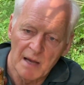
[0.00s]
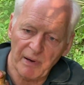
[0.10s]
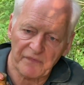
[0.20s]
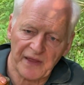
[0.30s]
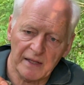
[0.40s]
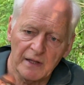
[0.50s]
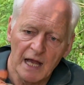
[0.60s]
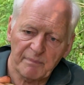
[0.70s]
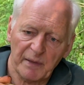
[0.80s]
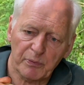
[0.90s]
But then
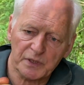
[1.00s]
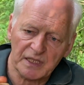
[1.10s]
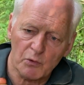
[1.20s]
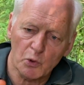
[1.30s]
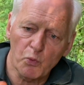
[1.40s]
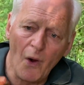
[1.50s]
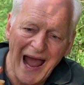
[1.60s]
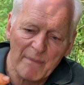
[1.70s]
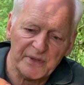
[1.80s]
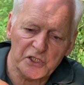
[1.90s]
people said, well, what
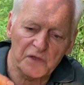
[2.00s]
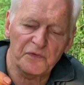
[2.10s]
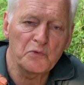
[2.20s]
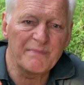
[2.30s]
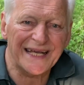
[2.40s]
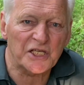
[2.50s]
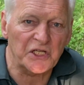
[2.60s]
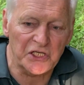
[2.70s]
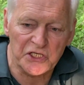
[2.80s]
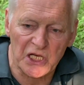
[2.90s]
happens if you mix
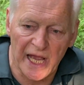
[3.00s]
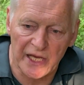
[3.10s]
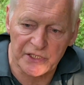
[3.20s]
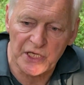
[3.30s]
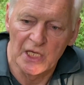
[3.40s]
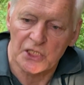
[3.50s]
these layers?